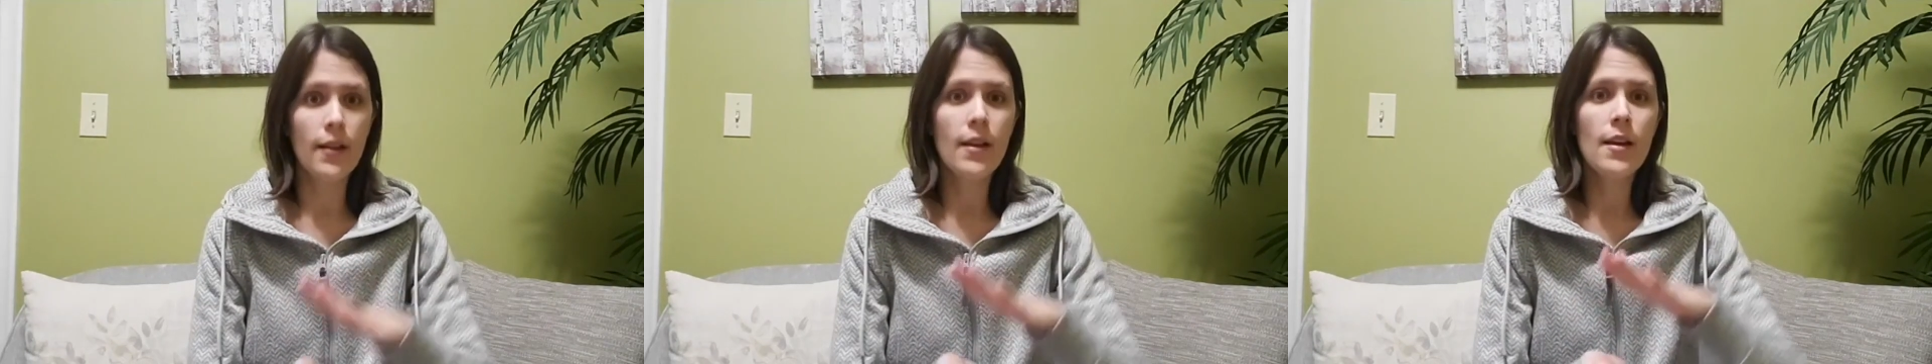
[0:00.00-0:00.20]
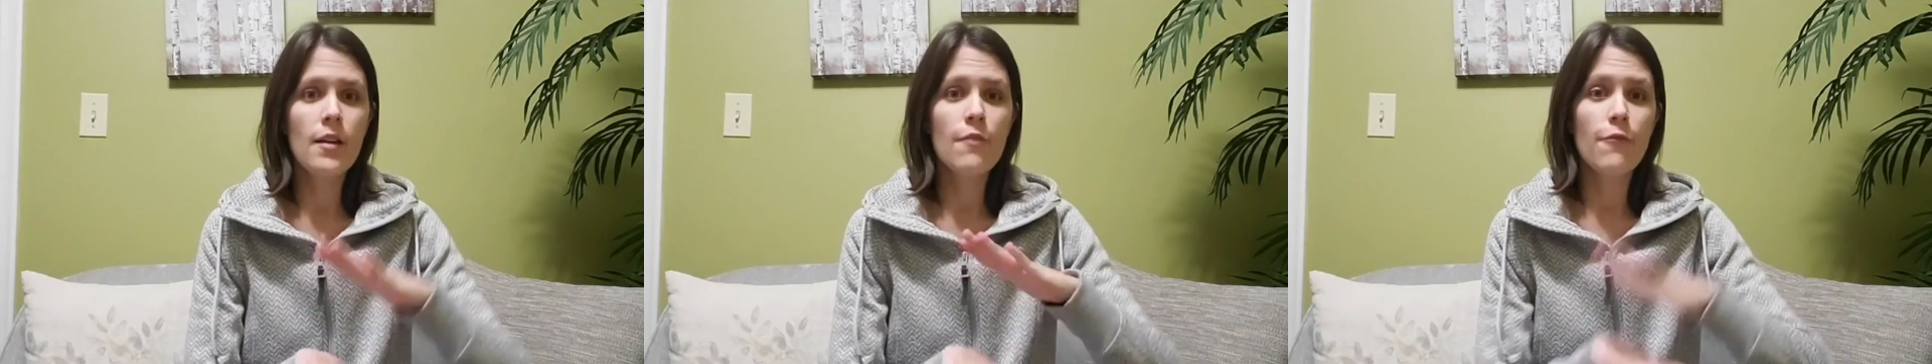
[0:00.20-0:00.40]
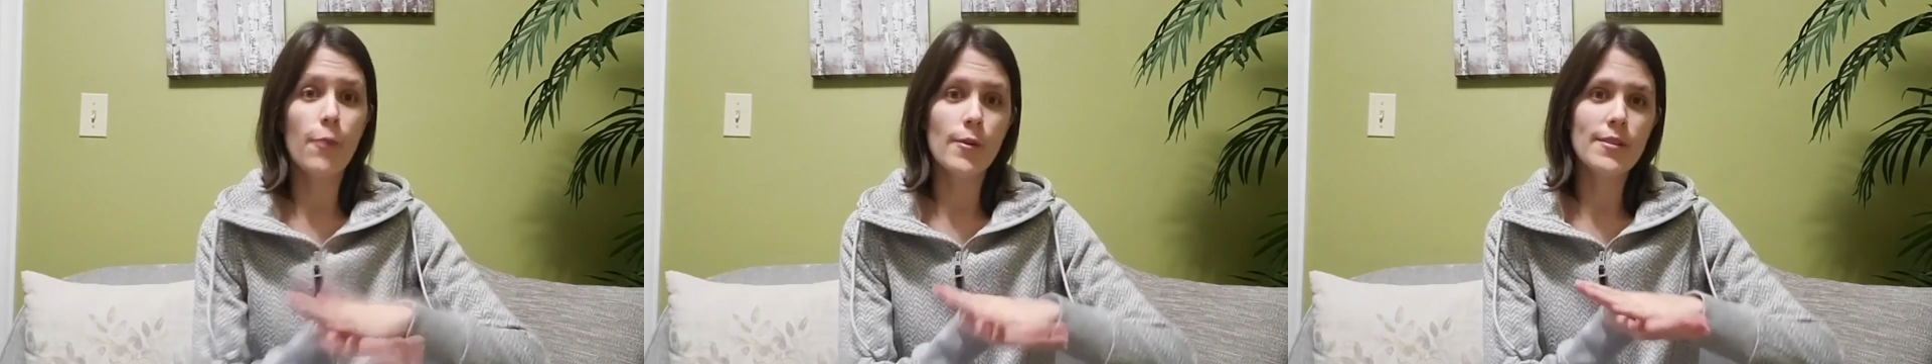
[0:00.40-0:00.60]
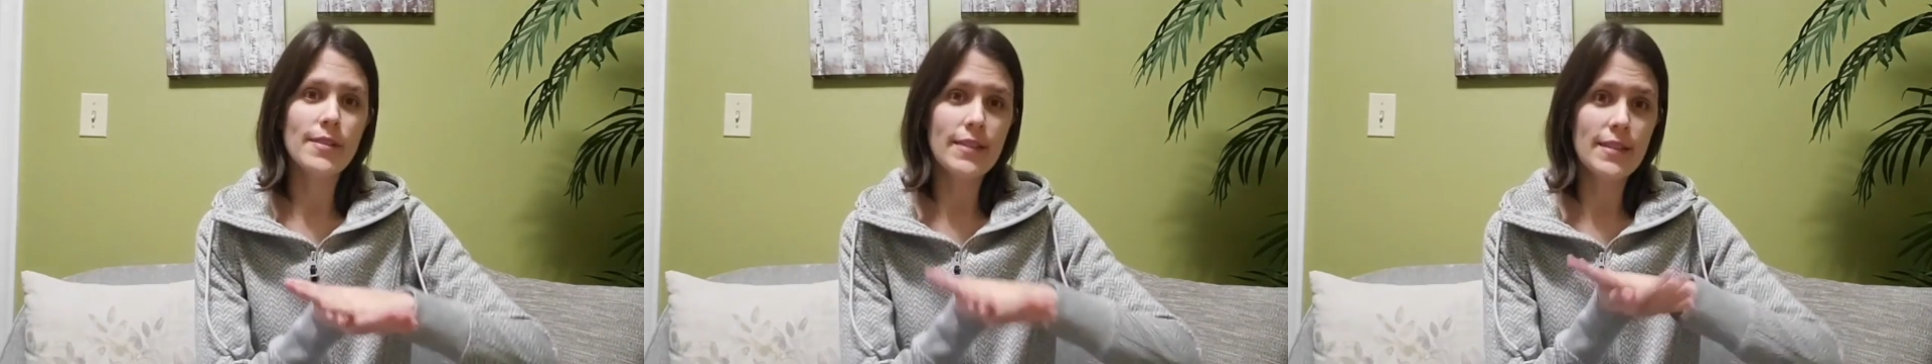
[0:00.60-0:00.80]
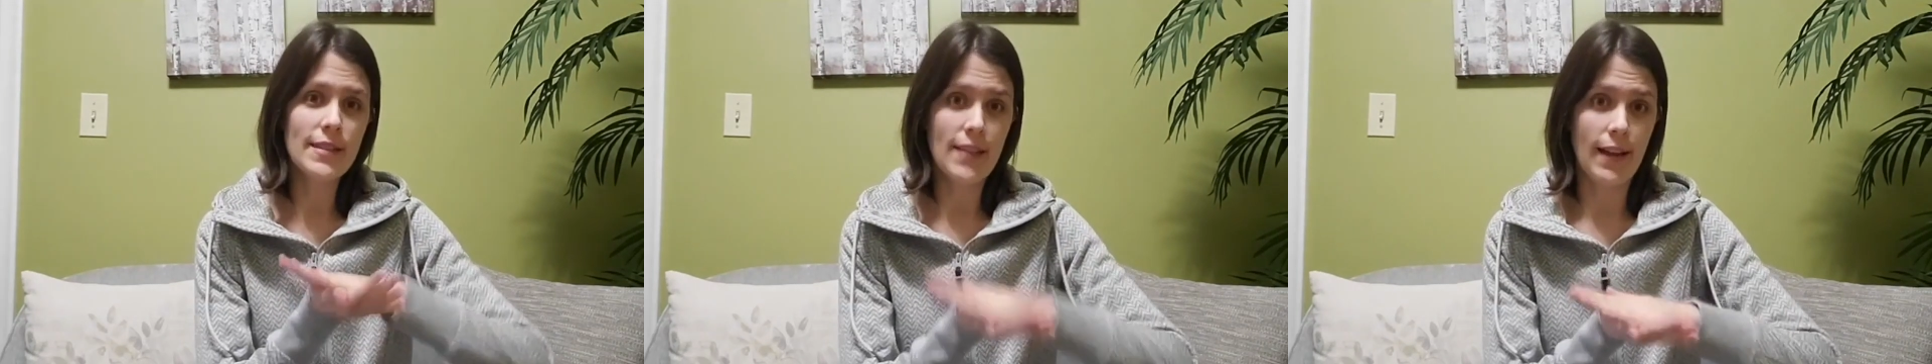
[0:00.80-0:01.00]
forced to
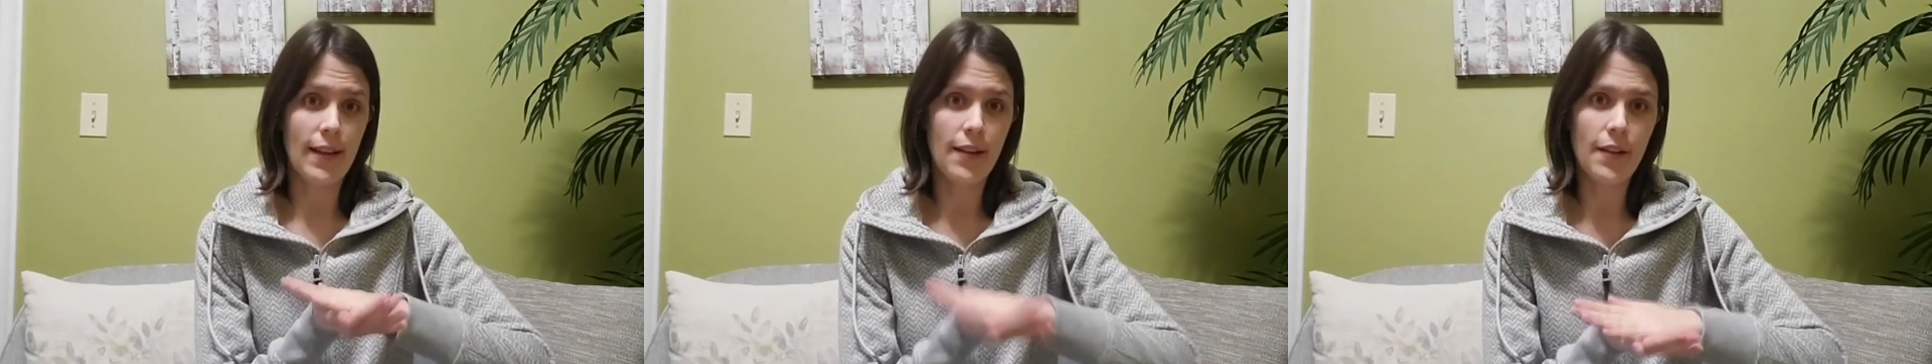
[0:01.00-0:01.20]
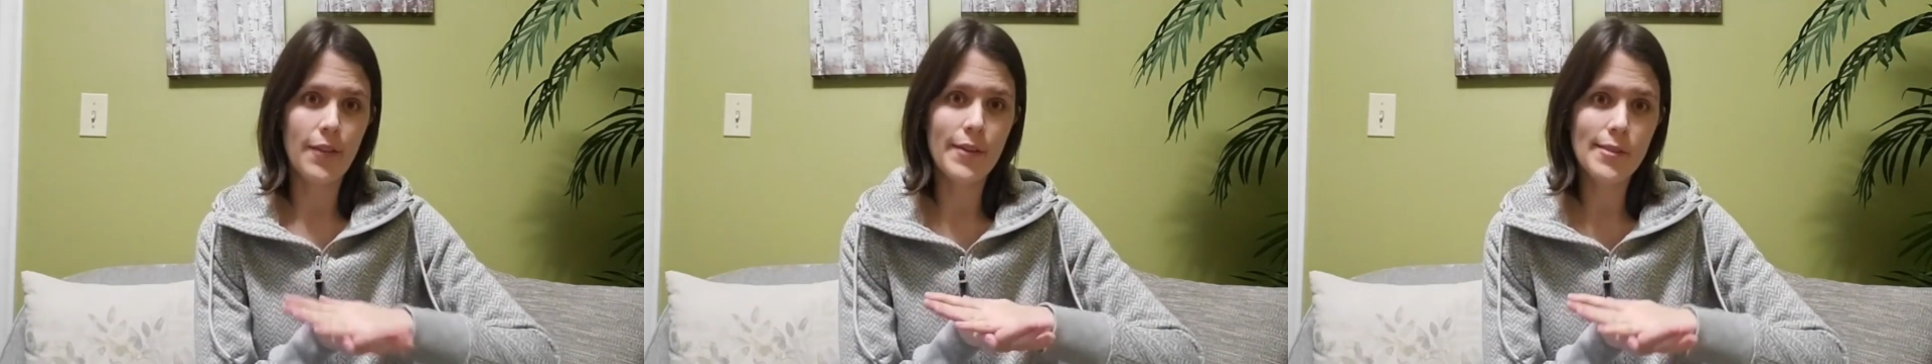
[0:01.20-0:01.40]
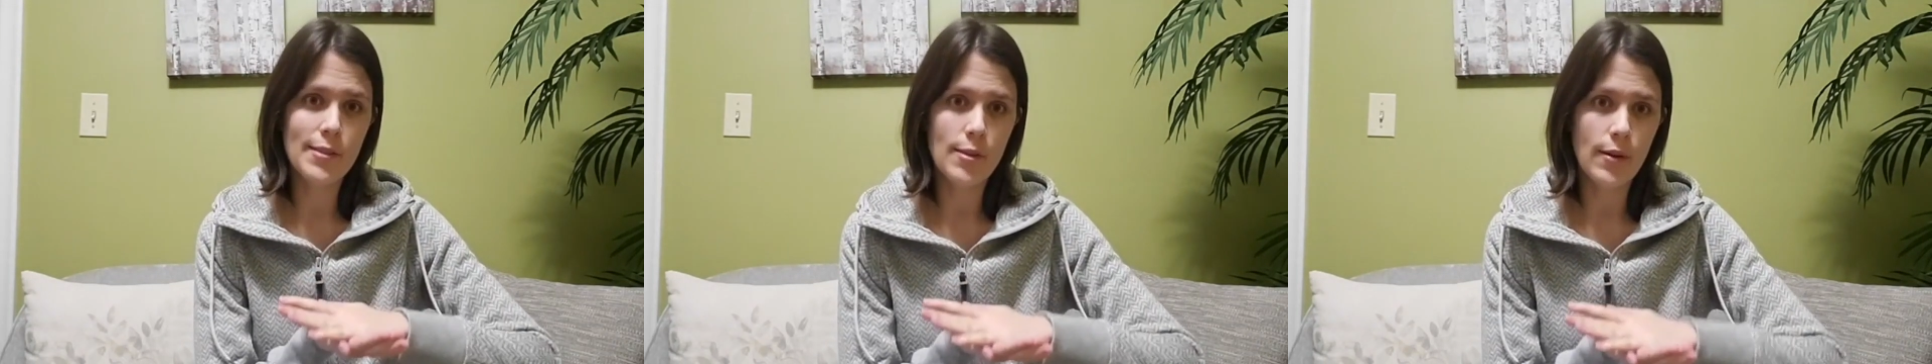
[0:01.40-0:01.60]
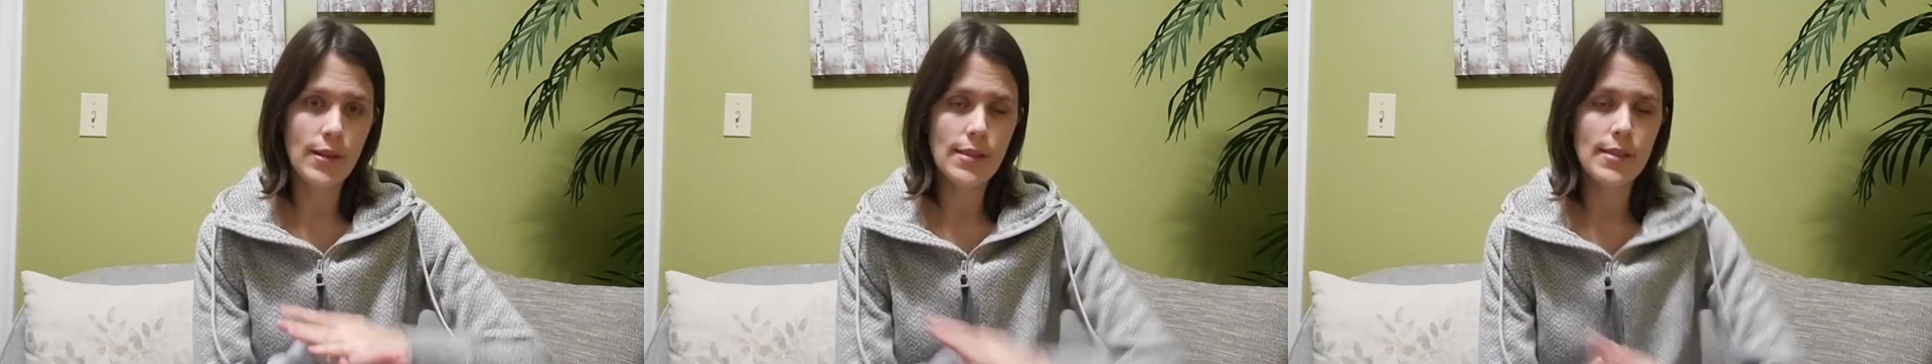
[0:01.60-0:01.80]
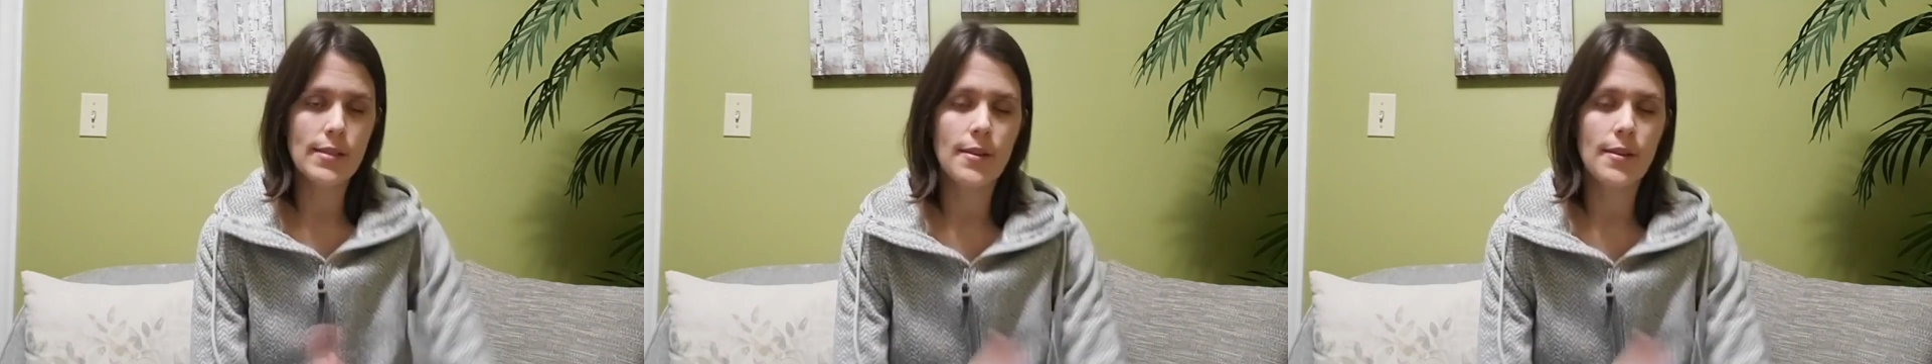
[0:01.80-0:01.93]
stand on those joints.